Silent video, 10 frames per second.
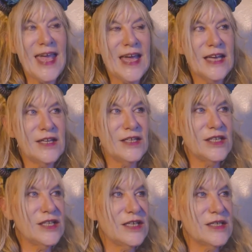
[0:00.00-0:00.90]

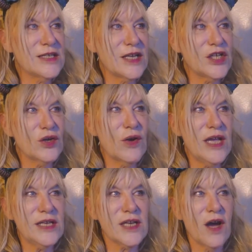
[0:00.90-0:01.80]
And it's such a
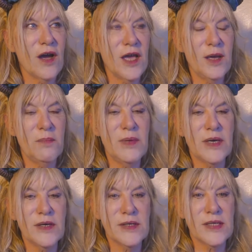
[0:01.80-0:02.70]
great time
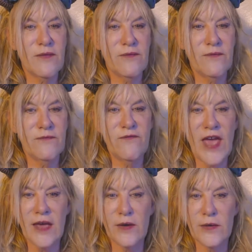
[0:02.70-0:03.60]
because the
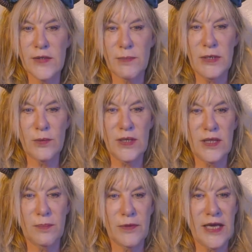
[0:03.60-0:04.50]
veils between
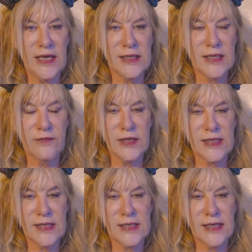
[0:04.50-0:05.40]
the planes of
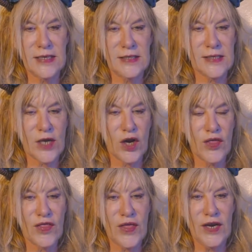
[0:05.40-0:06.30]
existence
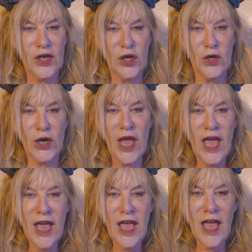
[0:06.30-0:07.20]
are thinner,
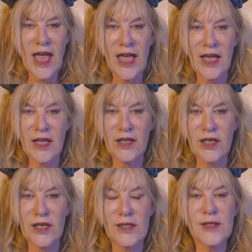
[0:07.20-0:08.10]
and
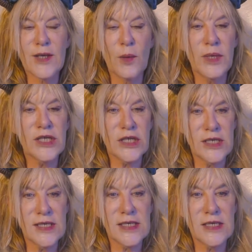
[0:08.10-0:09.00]
it's so much
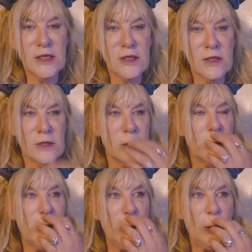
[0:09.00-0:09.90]
easier
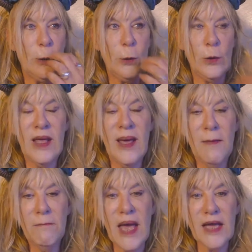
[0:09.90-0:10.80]
to do
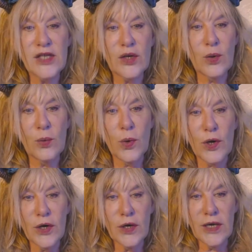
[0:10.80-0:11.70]
magical
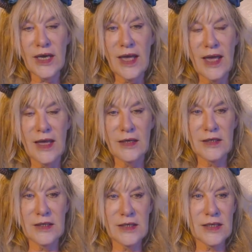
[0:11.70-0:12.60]
work
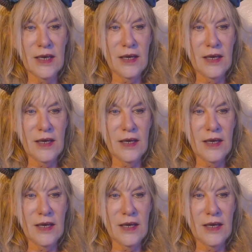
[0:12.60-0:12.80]
and